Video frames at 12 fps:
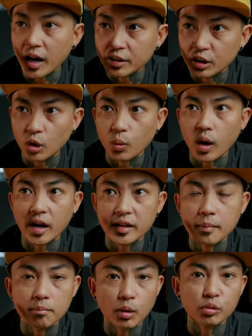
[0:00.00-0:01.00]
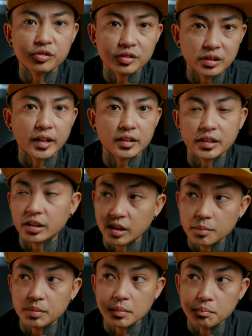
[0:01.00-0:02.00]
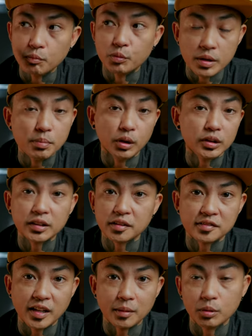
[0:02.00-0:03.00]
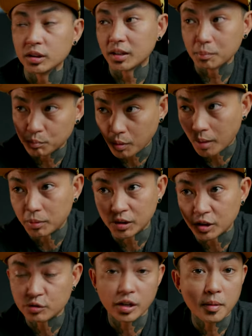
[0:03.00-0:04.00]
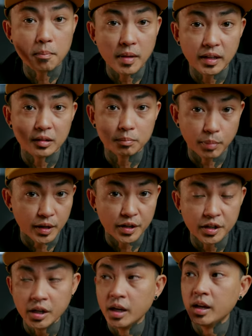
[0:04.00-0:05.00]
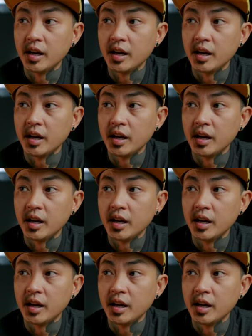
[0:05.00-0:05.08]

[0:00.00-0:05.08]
I know I am most likely going to be rebuilding this table, and I'm probably going to try to make it better,